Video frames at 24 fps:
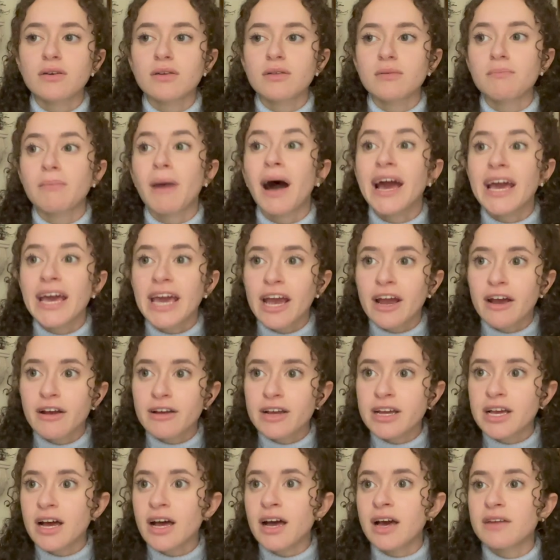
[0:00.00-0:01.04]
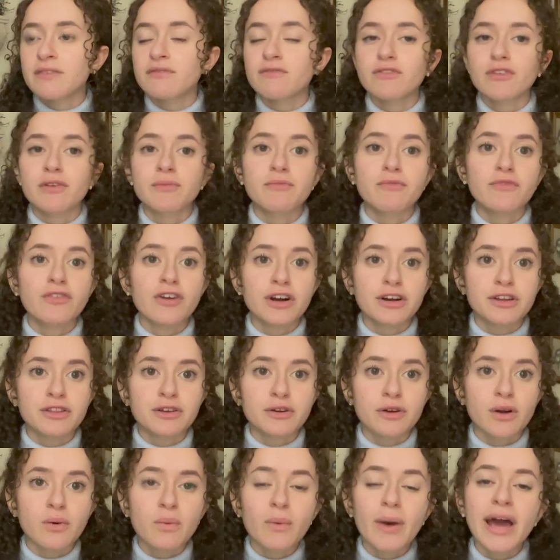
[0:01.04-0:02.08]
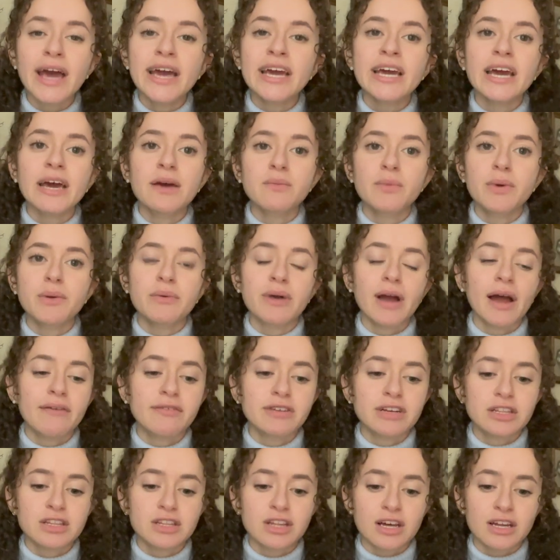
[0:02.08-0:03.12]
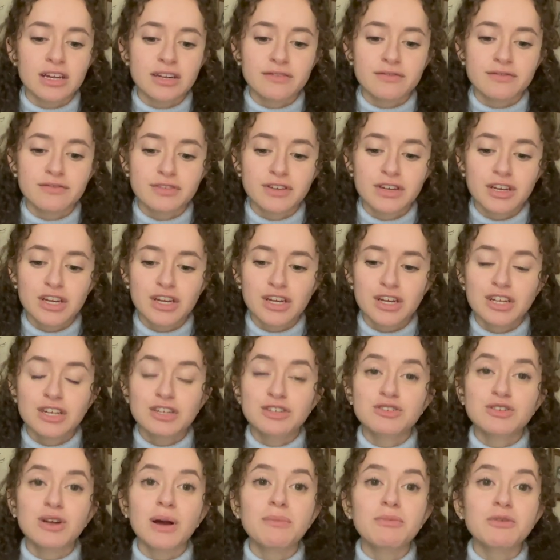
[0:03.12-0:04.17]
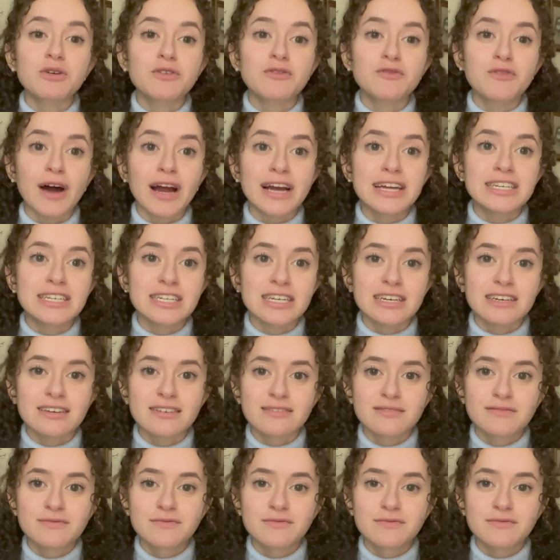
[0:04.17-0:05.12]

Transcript: my area and from farther away and we were having a lot of trouble finding